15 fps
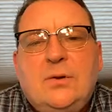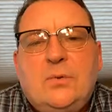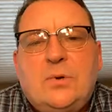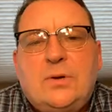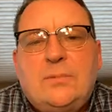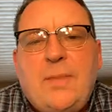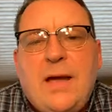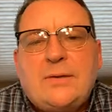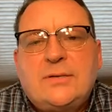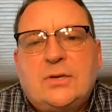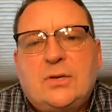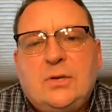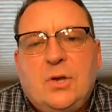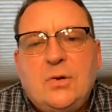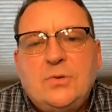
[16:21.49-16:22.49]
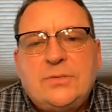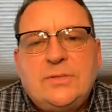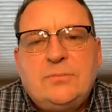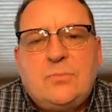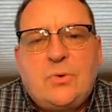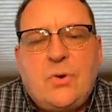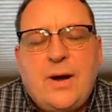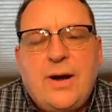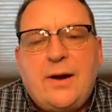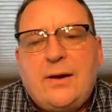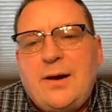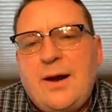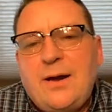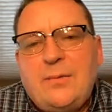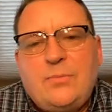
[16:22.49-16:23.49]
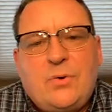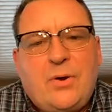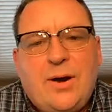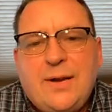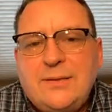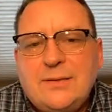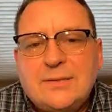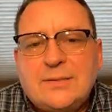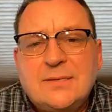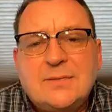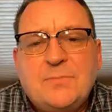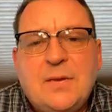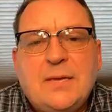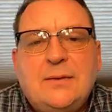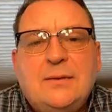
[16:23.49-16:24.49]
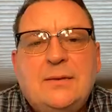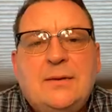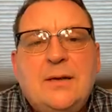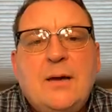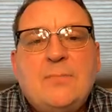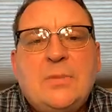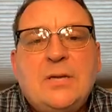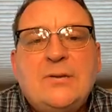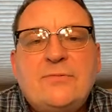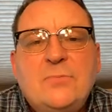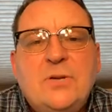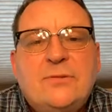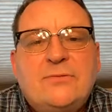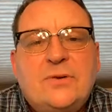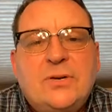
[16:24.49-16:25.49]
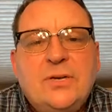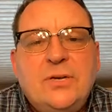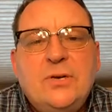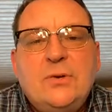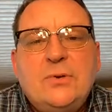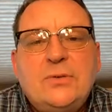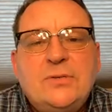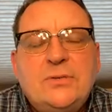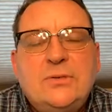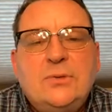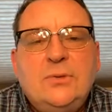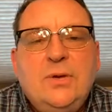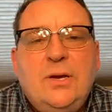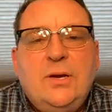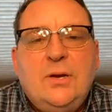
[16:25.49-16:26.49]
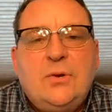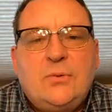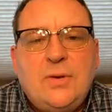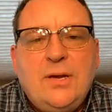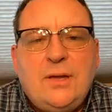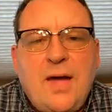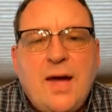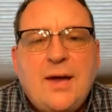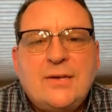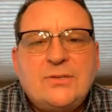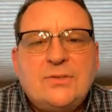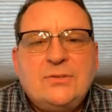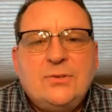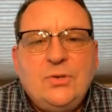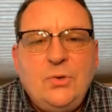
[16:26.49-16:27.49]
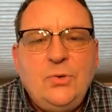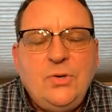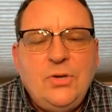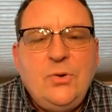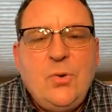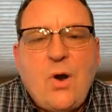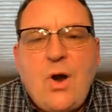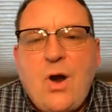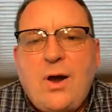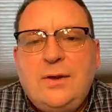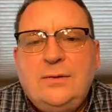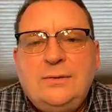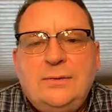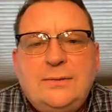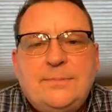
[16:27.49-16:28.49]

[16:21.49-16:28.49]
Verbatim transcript: we're about to close in prayer, I pray this has been an upliftment for you to realize who you are